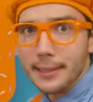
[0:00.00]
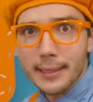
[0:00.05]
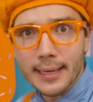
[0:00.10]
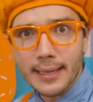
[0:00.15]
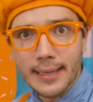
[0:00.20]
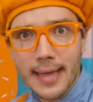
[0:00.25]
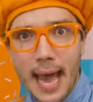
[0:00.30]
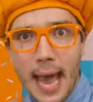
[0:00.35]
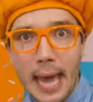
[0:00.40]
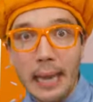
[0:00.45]
look at
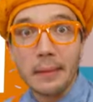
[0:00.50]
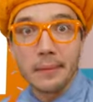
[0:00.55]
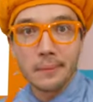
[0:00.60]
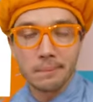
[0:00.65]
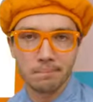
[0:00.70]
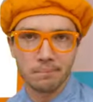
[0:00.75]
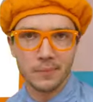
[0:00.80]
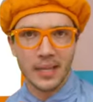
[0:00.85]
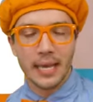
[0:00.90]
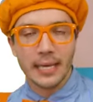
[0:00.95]
that!
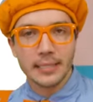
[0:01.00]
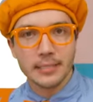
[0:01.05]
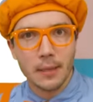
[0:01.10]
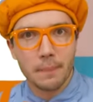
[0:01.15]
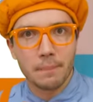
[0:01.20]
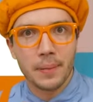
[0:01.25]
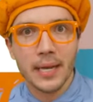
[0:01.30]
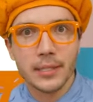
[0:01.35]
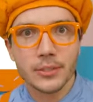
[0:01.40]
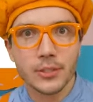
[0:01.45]
It's a
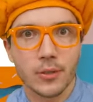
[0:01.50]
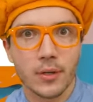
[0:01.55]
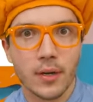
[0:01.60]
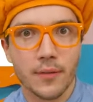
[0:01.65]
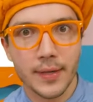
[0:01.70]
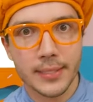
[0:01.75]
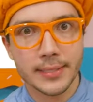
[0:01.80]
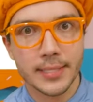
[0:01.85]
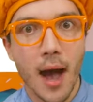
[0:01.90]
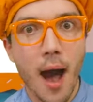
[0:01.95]
picture of
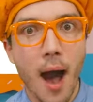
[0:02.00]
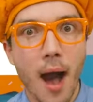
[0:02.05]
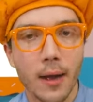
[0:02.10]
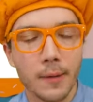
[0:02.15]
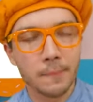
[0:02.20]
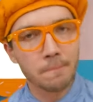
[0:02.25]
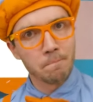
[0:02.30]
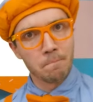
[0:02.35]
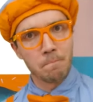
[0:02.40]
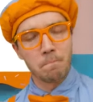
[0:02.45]
a tongue!
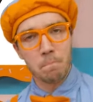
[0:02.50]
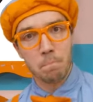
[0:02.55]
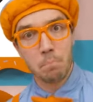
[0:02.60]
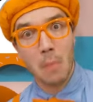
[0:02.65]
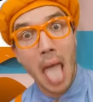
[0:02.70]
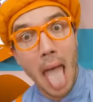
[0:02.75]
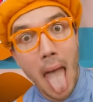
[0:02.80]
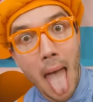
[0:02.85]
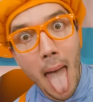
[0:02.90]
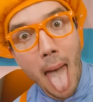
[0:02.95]

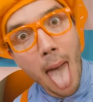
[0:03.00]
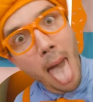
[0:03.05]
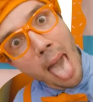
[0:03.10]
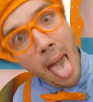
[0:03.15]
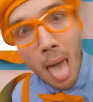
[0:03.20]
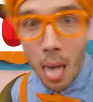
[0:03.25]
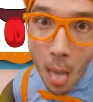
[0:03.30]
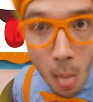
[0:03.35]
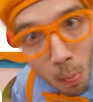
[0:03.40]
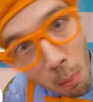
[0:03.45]
Bah,
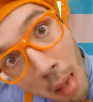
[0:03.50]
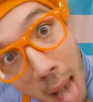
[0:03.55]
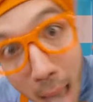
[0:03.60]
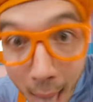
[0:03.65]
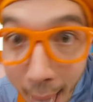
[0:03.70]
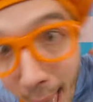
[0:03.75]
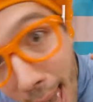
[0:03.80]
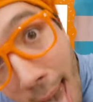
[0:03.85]
bah.